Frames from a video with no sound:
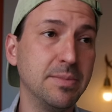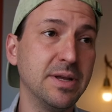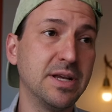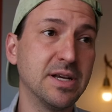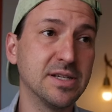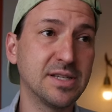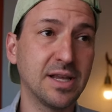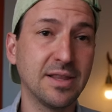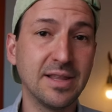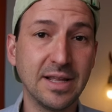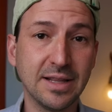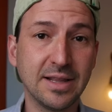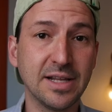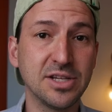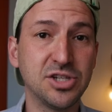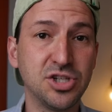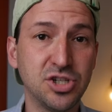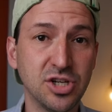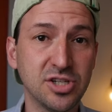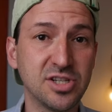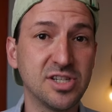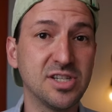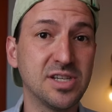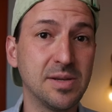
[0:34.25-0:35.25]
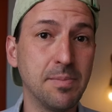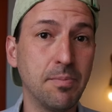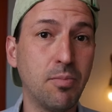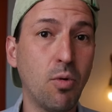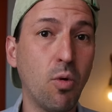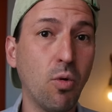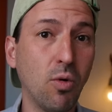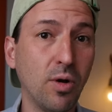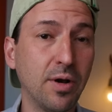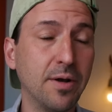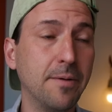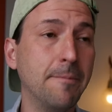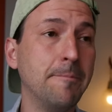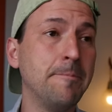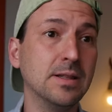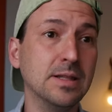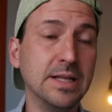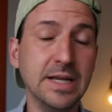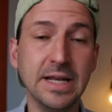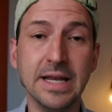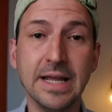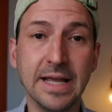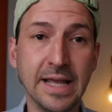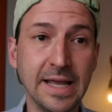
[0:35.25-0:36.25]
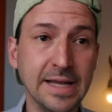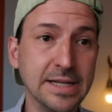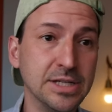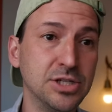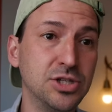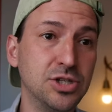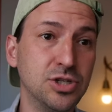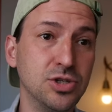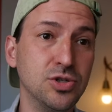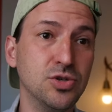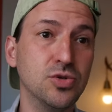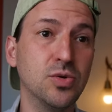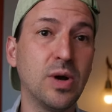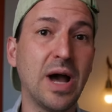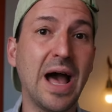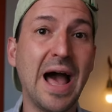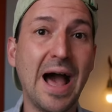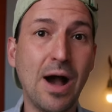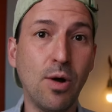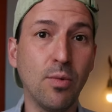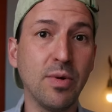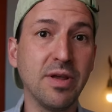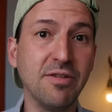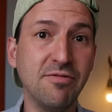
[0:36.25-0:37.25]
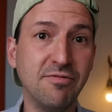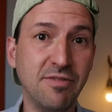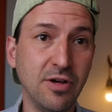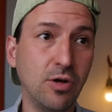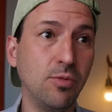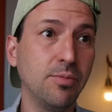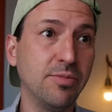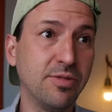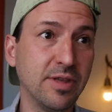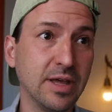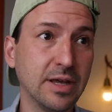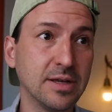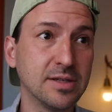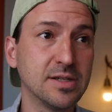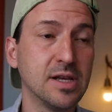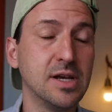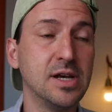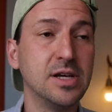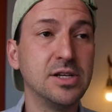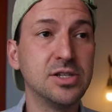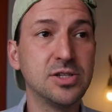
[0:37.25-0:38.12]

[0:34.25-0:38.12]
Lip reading: because I think that's just as important leading into how we film things.